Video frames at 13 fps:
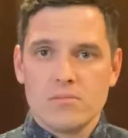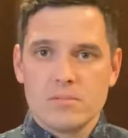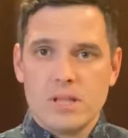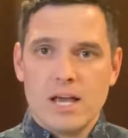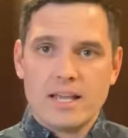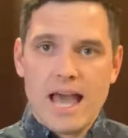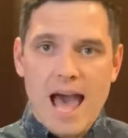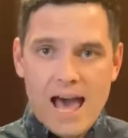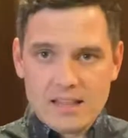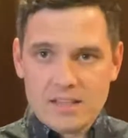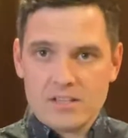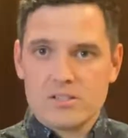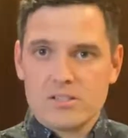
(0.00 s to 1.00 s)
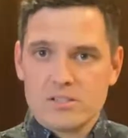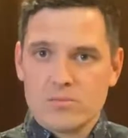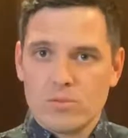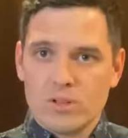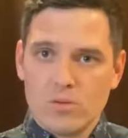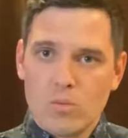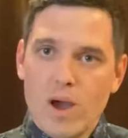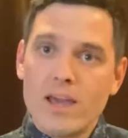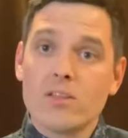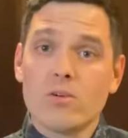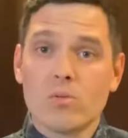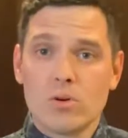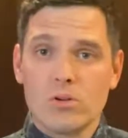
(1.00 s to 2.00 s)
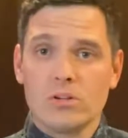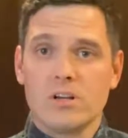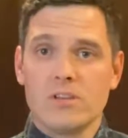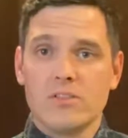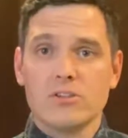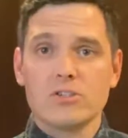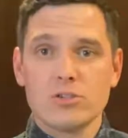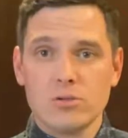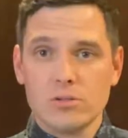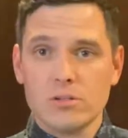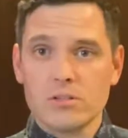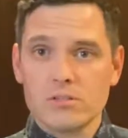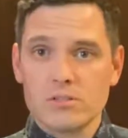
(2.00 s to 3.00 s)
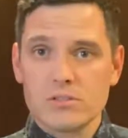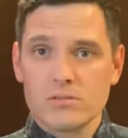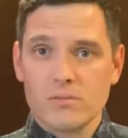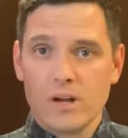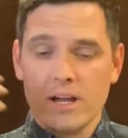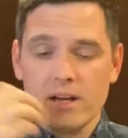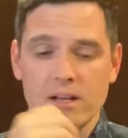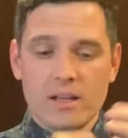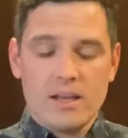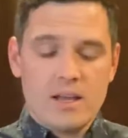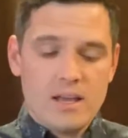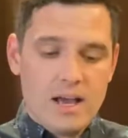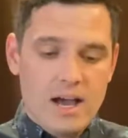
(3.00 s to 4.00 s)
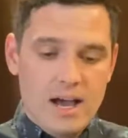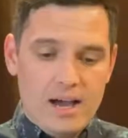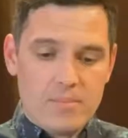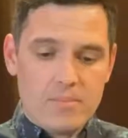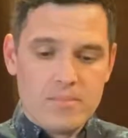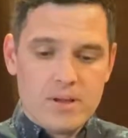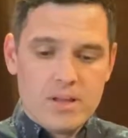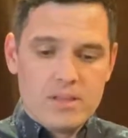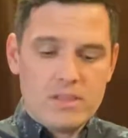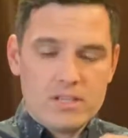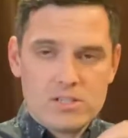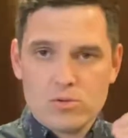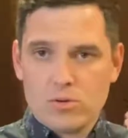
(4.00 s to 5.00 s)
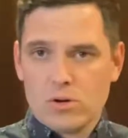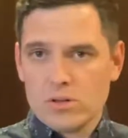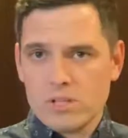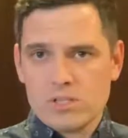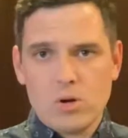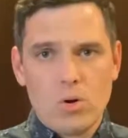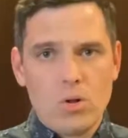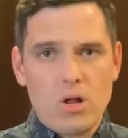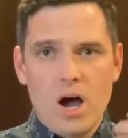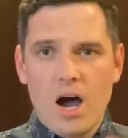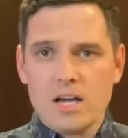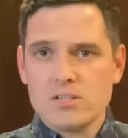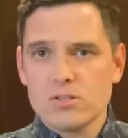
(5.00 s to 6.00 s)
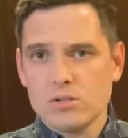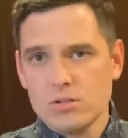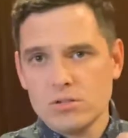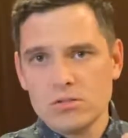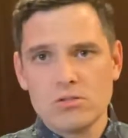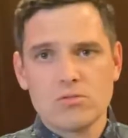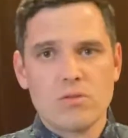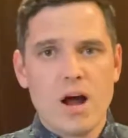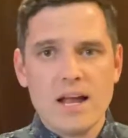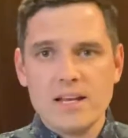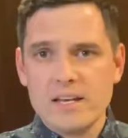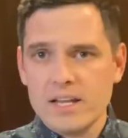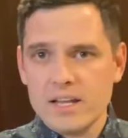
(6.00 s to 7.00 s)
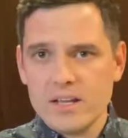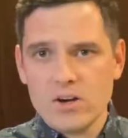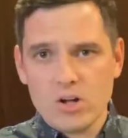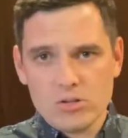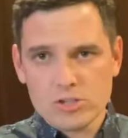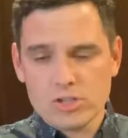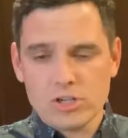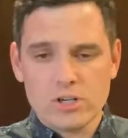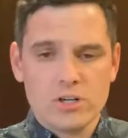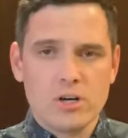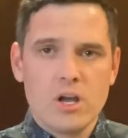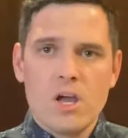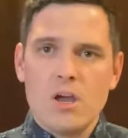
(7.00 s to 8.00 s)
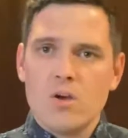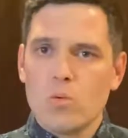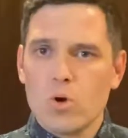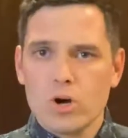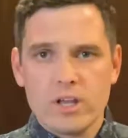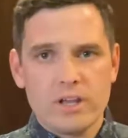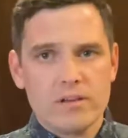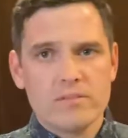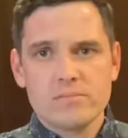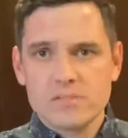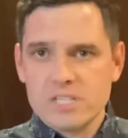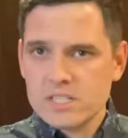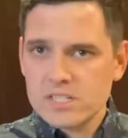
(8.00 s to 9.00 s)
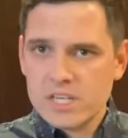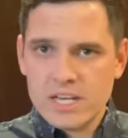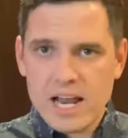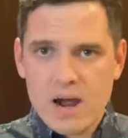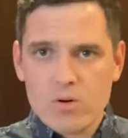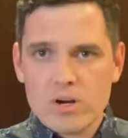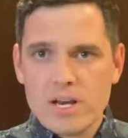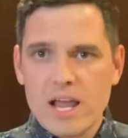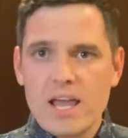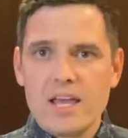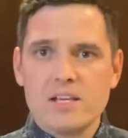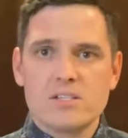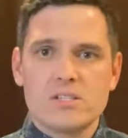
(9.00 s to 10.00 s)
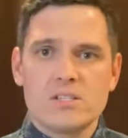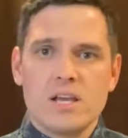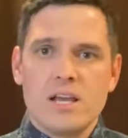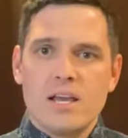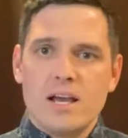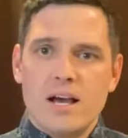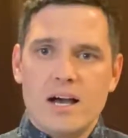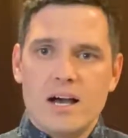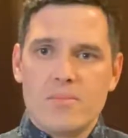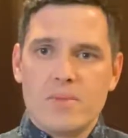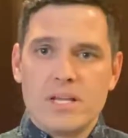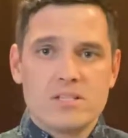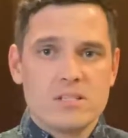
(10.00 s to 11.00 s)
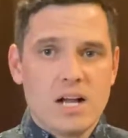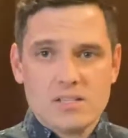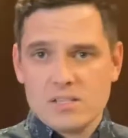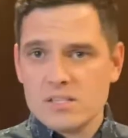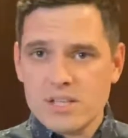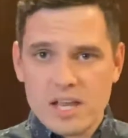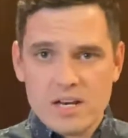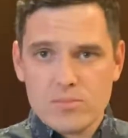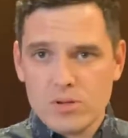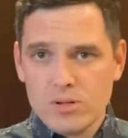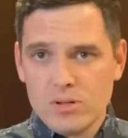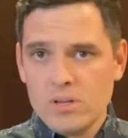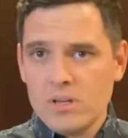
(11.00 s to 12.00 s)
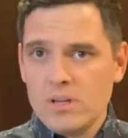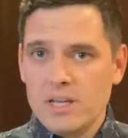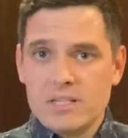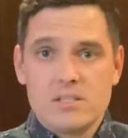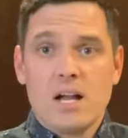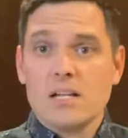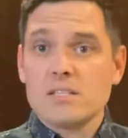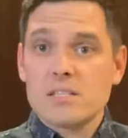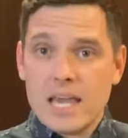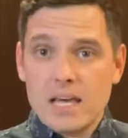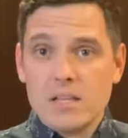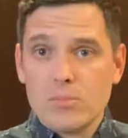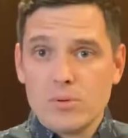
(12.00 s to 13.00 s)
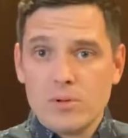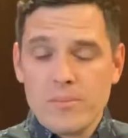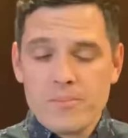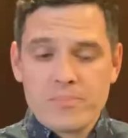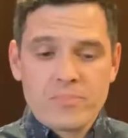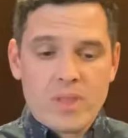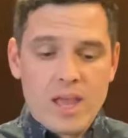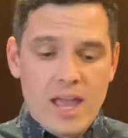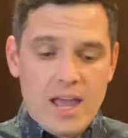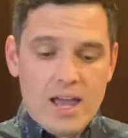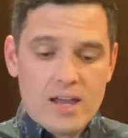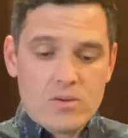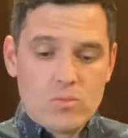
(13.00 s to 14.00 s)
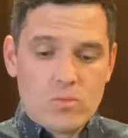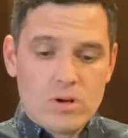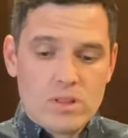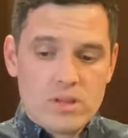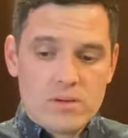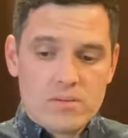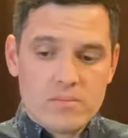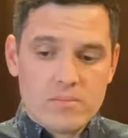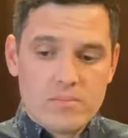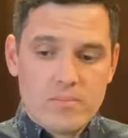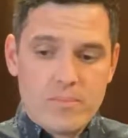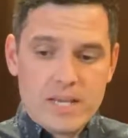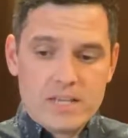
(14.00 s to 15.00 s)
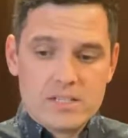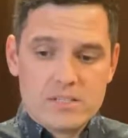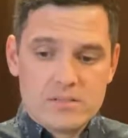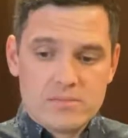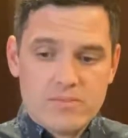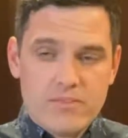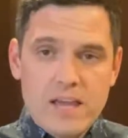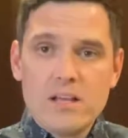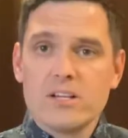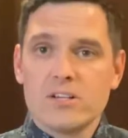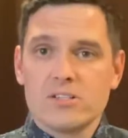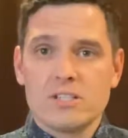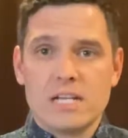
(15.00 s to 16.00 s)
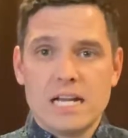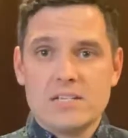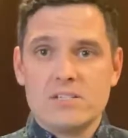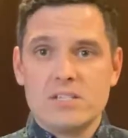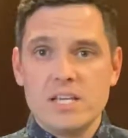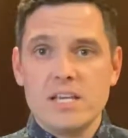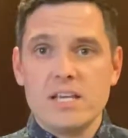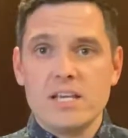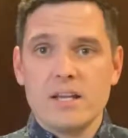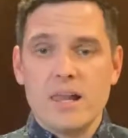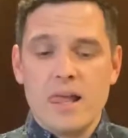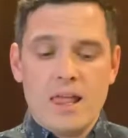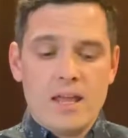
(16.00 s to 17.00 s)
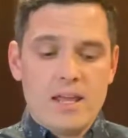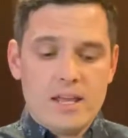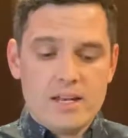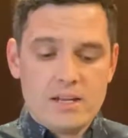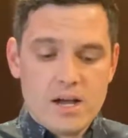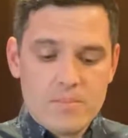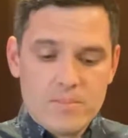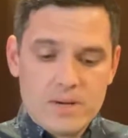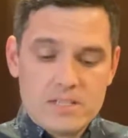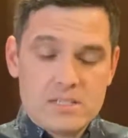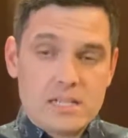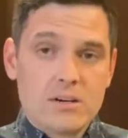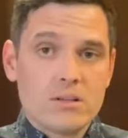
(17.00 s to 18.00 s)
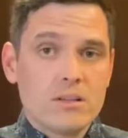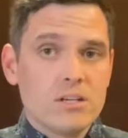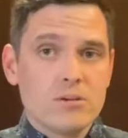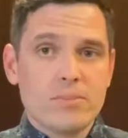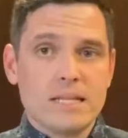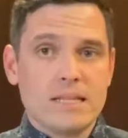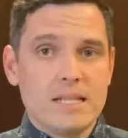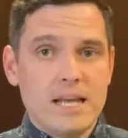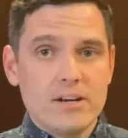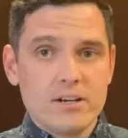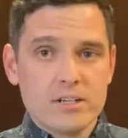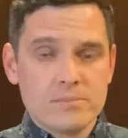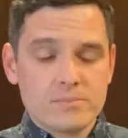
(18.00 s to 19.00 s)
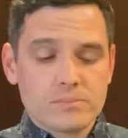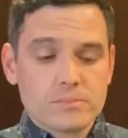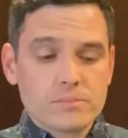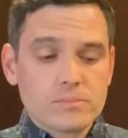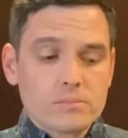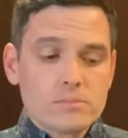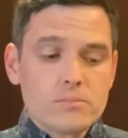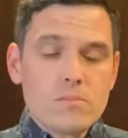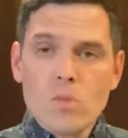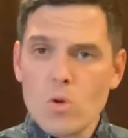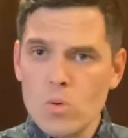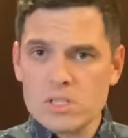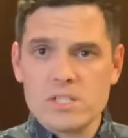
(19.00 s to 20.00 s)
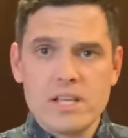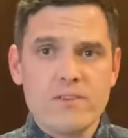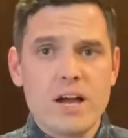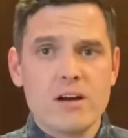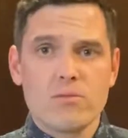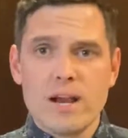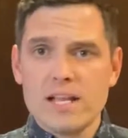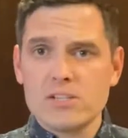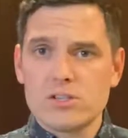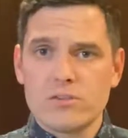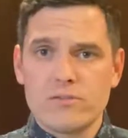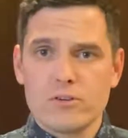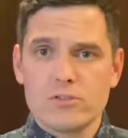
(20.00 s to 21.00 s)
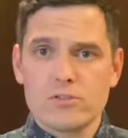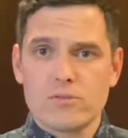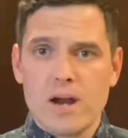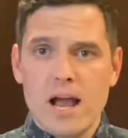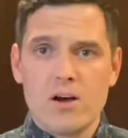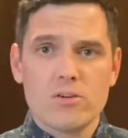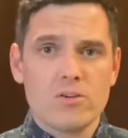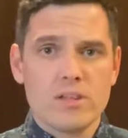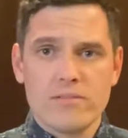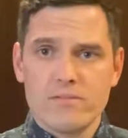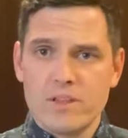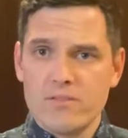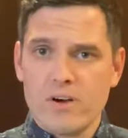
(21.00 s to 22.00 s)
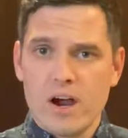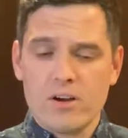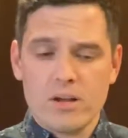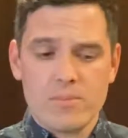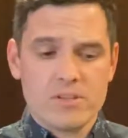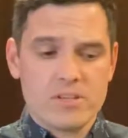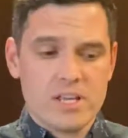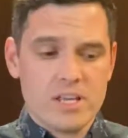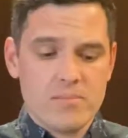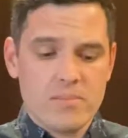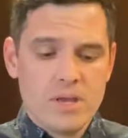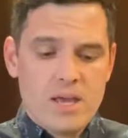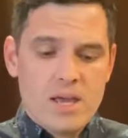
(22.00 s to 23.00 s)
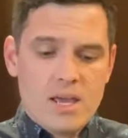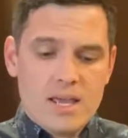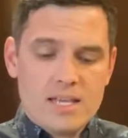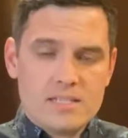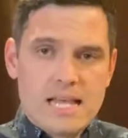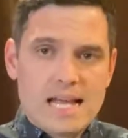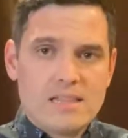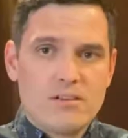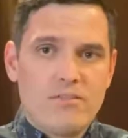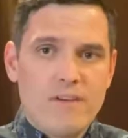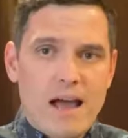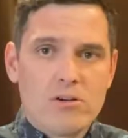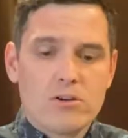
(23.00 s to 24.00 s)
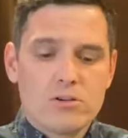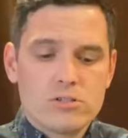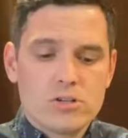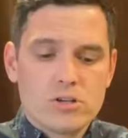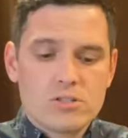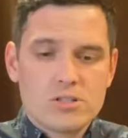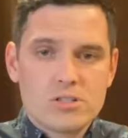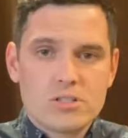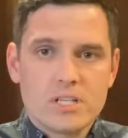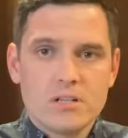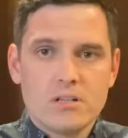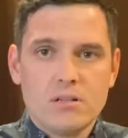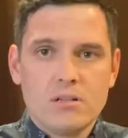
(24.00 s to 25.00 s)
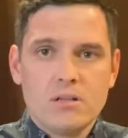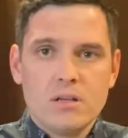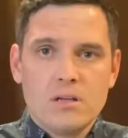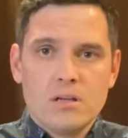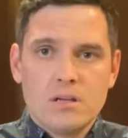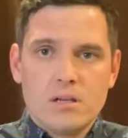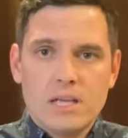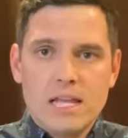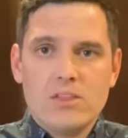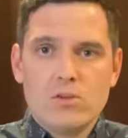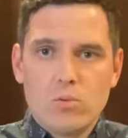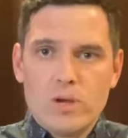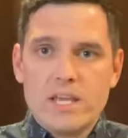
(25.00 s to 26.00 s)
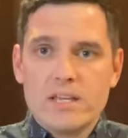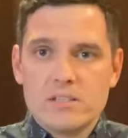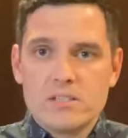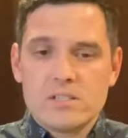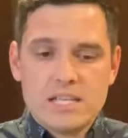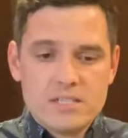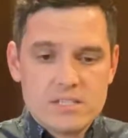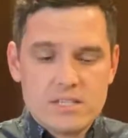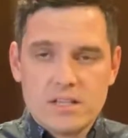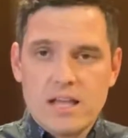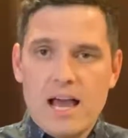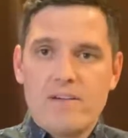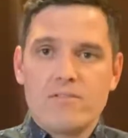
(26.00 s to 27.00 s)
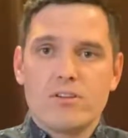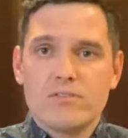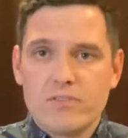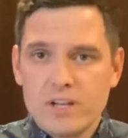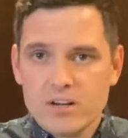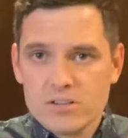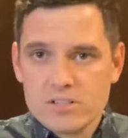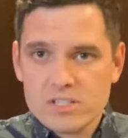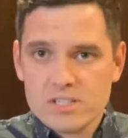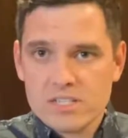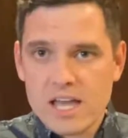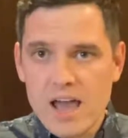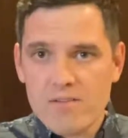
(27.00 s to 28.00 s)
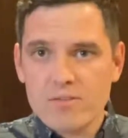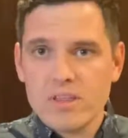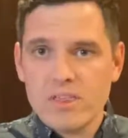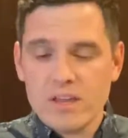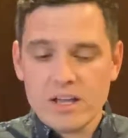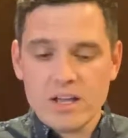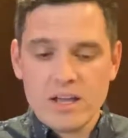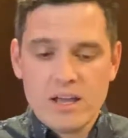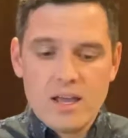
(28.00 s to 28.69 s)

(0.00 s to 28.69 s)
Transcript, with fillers: like Atlas with the weight of the world on their shoulders, right? Um, this or this whole hustle, grinding culture, working 16-hour days, um, it's not sustainable. It's not scalable. And one of the biggest failures that I see in companies that are a little bit later, once they've kind of raised their first round or they've they've hired up a team, is that the founders are still in the weeds. They still have their fingers into everything